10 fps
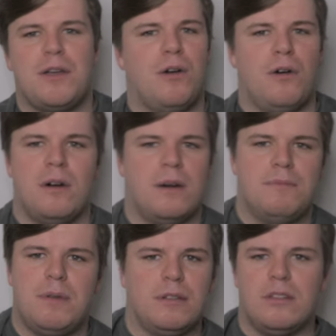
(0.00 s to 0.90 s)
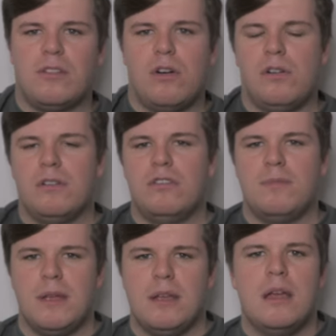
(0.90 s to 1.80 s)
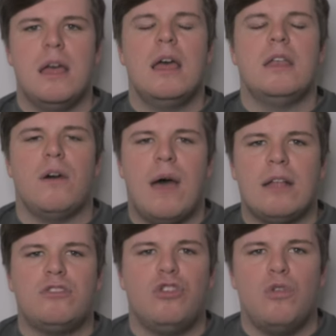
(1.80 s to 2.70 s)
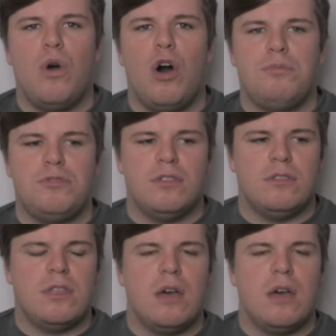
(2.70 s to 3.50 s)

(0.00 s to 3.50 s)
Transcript: Got her, because it's calling to me. Now, I had two options.